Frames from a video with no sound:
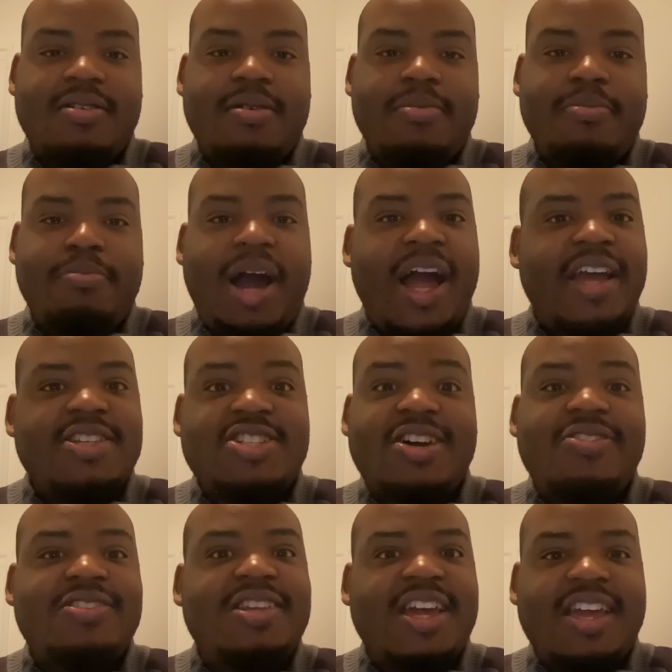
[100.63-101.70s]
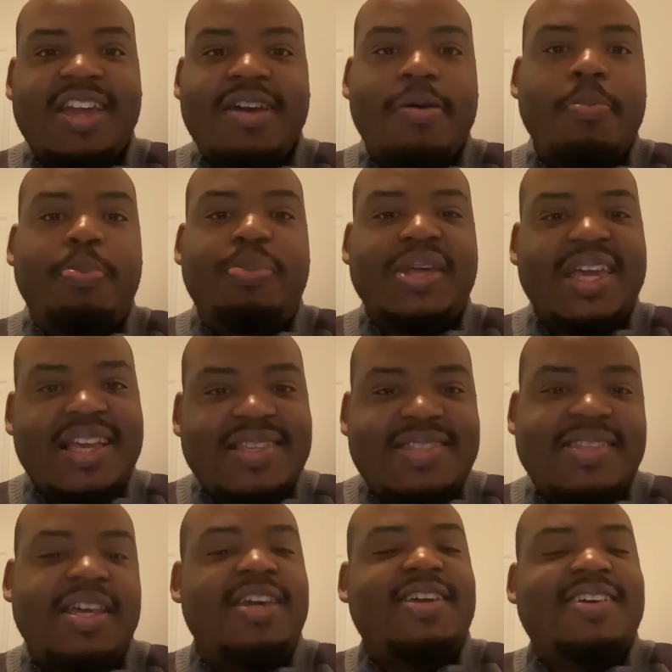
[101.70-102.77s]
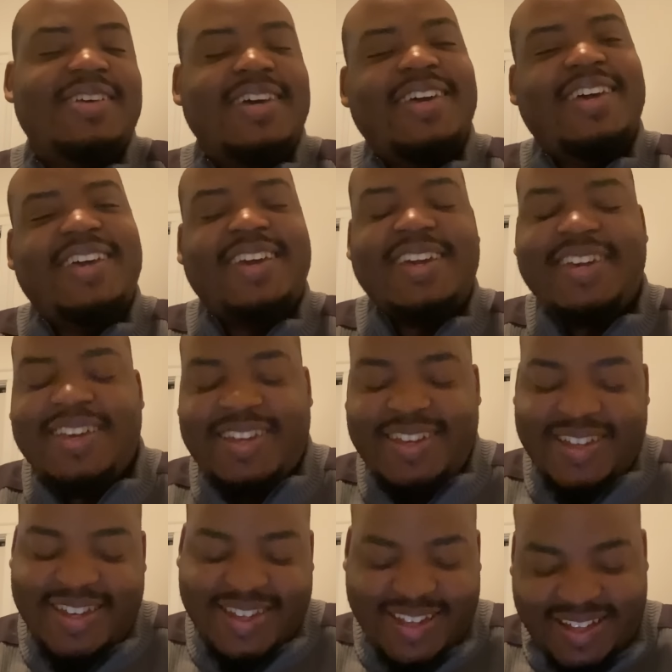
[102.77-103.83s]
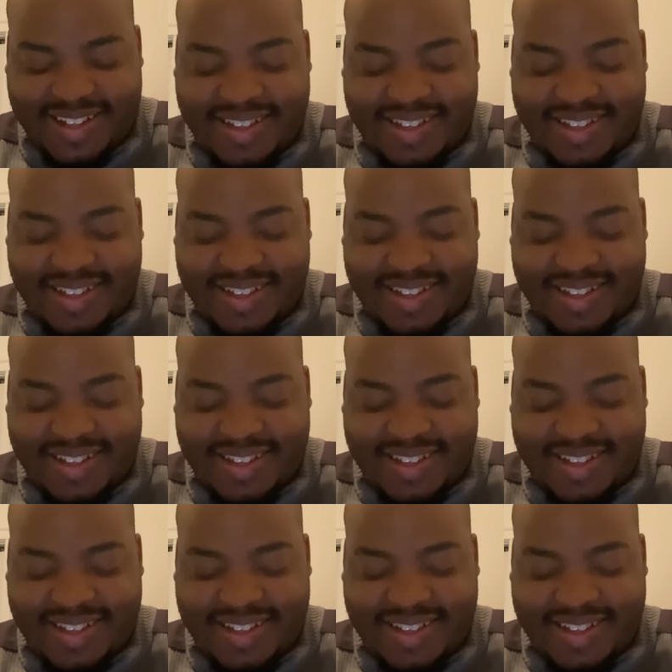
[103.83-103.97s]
Mind your damn business.